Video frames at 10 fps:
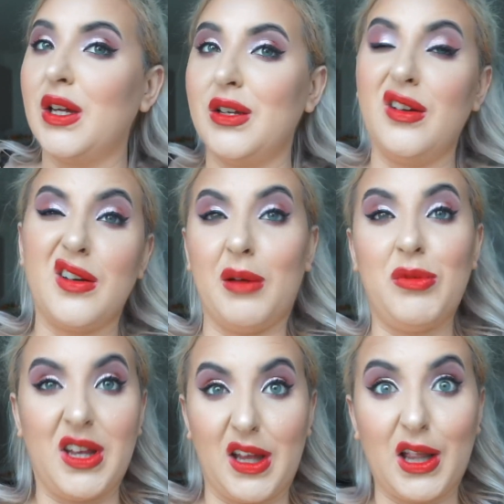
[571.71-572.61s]
No, I'm not
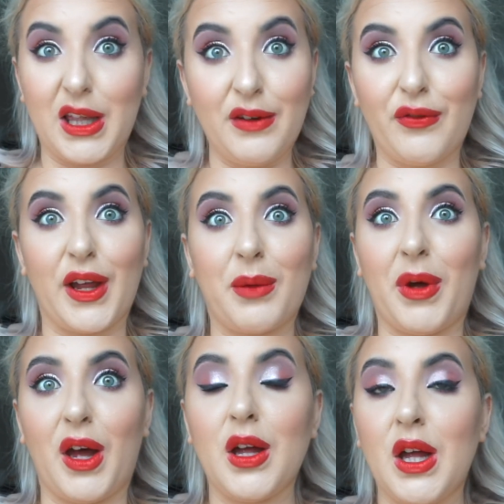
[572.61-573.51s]
like a clean freak,
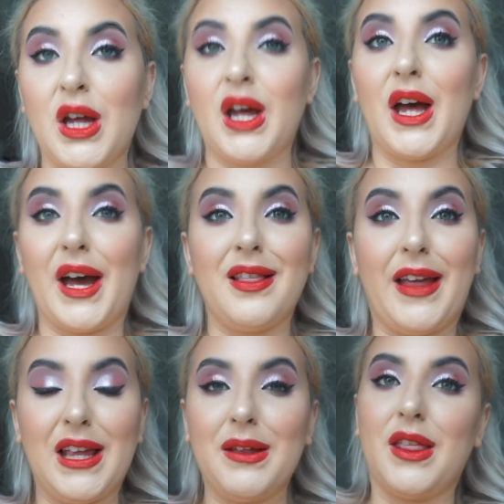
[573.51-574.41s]
but I
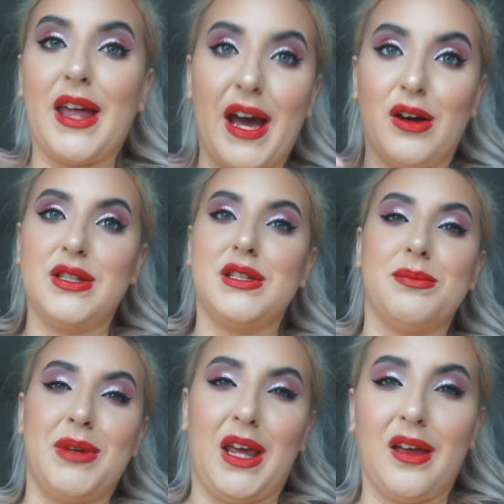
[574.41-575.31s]
like the house to
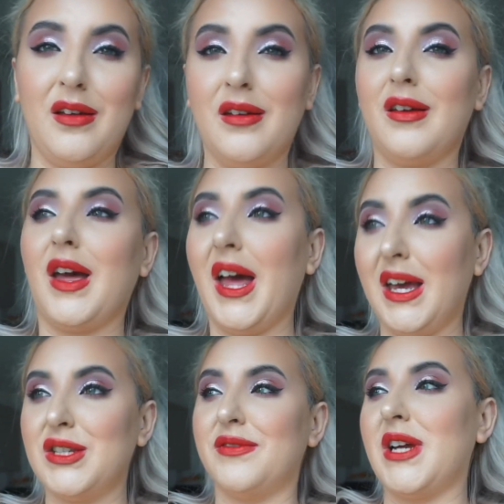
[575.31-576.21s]
be
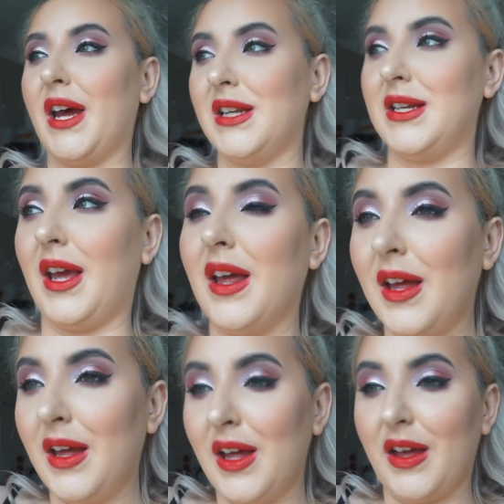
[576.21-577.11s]
kind of tidy.
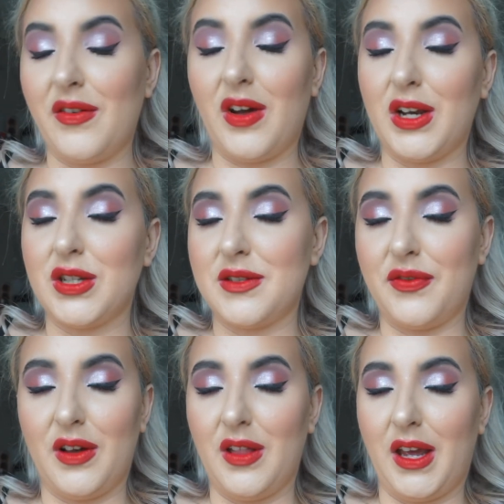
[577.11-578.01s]
If not, I just
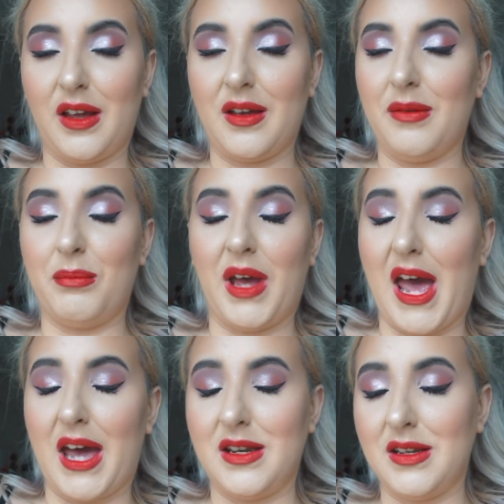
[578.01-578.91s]
feel like my
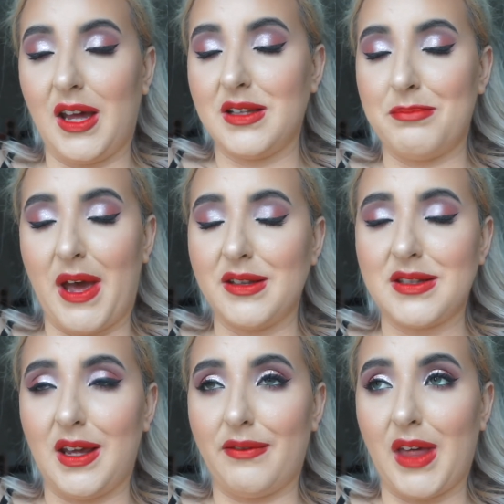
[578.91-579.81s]
head gets
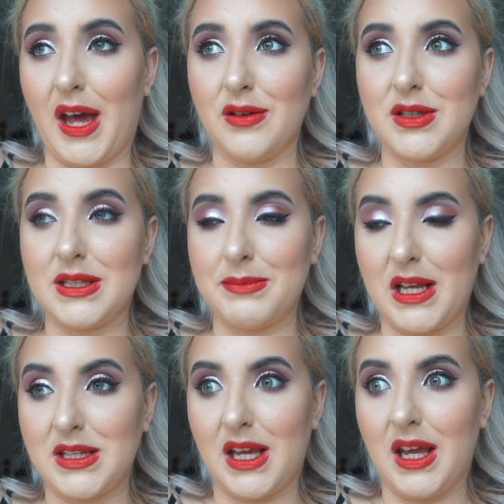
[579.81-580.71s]
messy if the house is
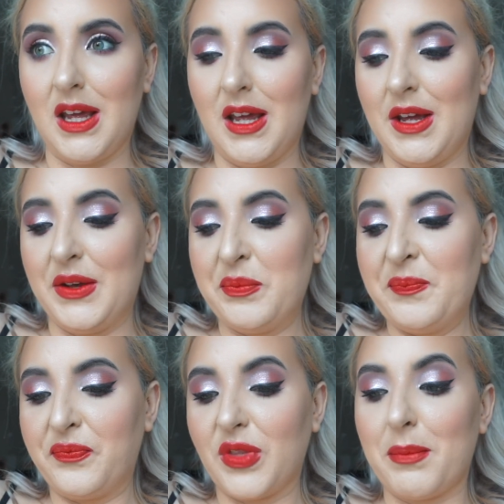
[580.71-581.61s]
messy.
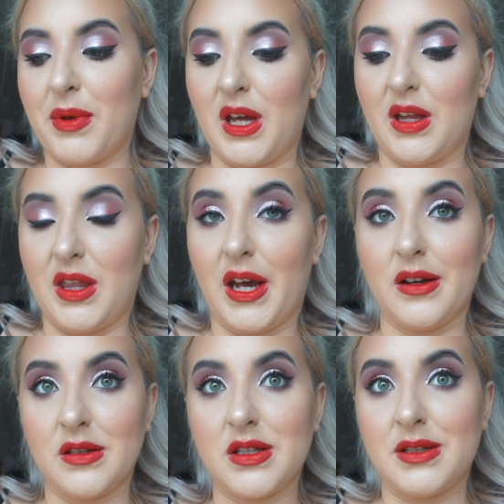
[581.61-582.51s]
But the
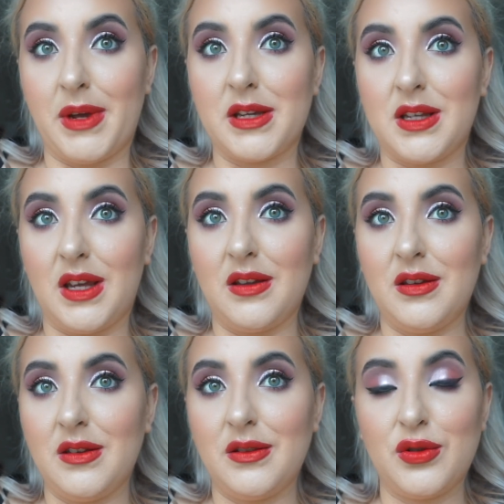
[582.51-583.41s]
house is messy.
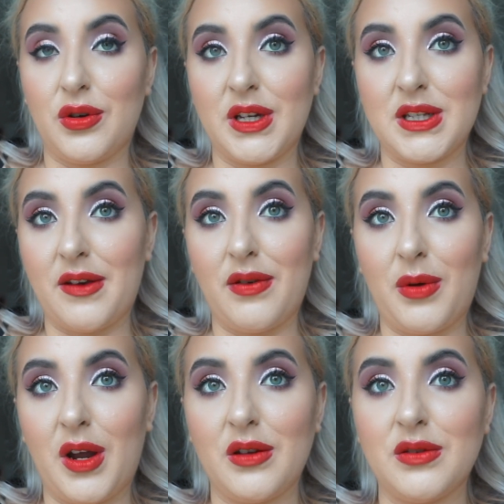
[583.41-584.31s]
Toys
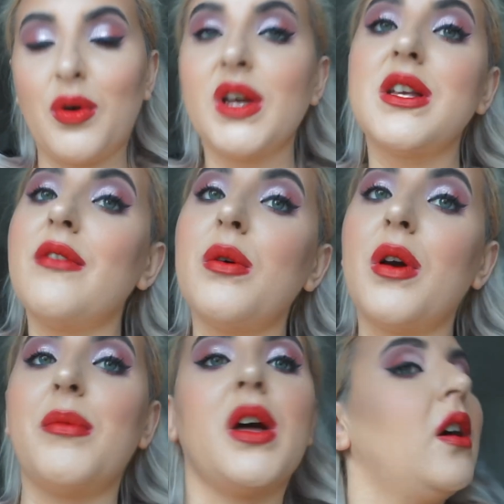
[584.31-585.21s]
everywhere, oh
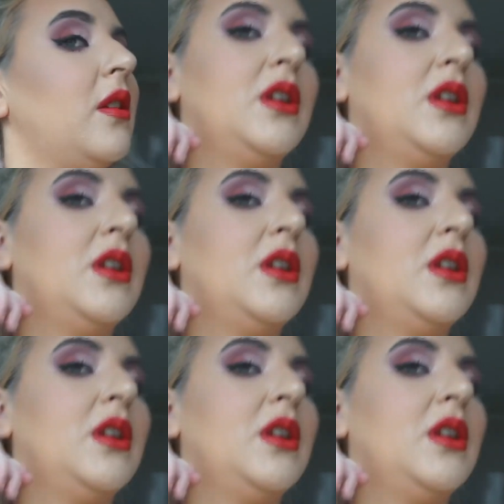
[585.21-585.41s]
my god.